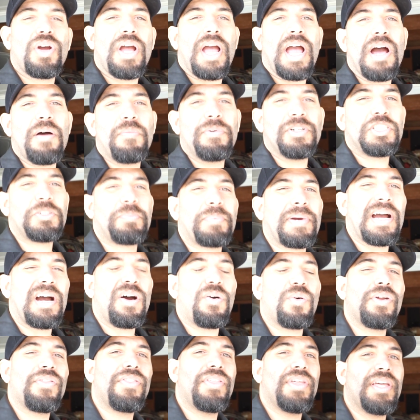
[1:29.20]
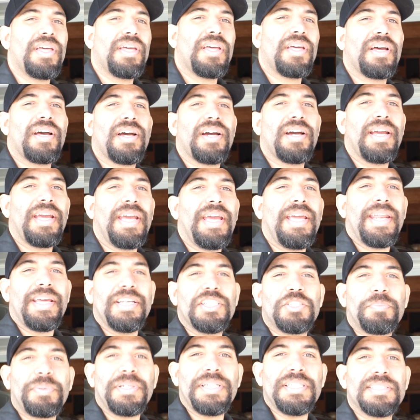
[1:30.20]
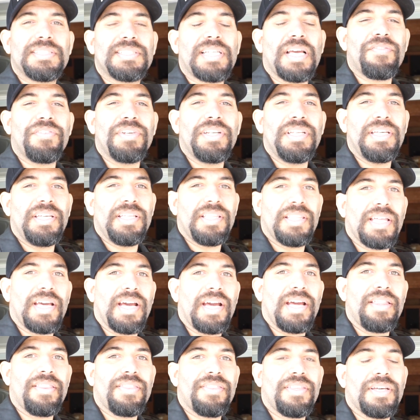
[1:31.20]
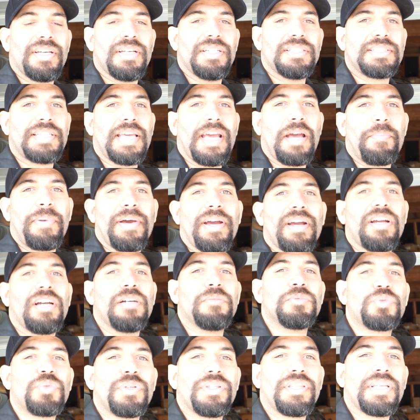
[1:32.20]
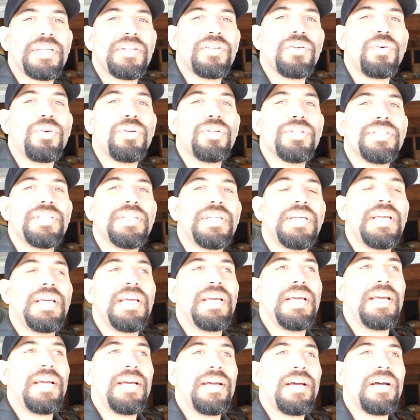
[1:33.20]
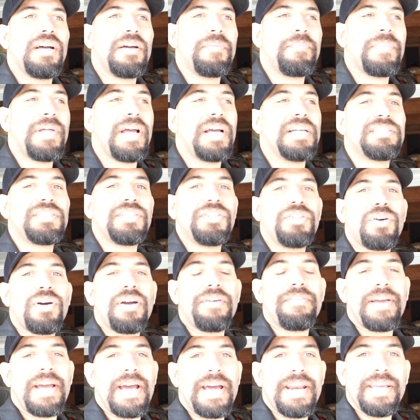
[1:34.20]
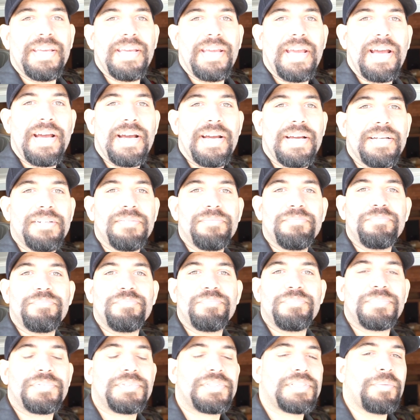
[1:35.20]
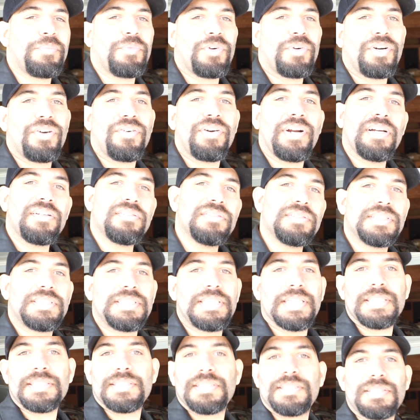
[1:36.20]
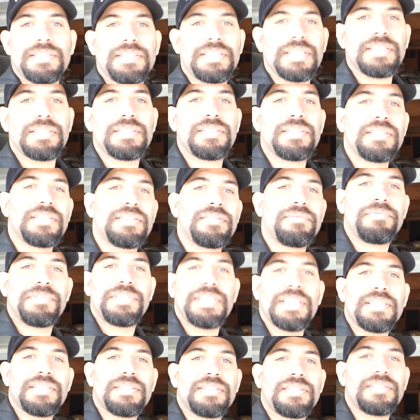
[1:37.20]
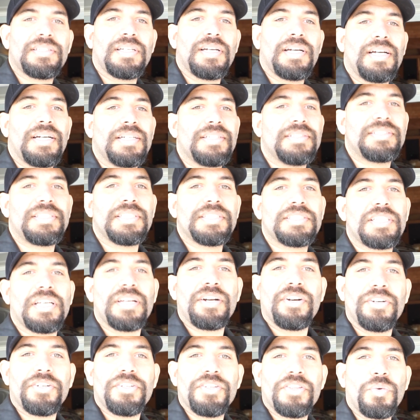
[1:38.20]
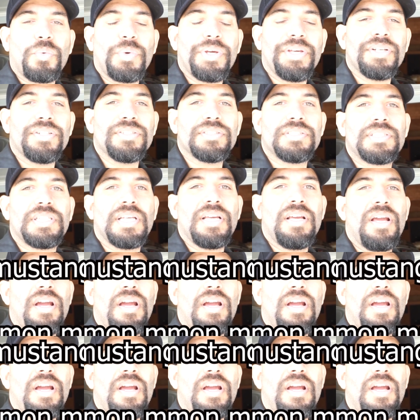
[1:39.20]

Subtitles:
how much power the 8 HP 70 that the Scat Pack comes with can hold. As you know, I've had it at somewhere around 600 to the wheels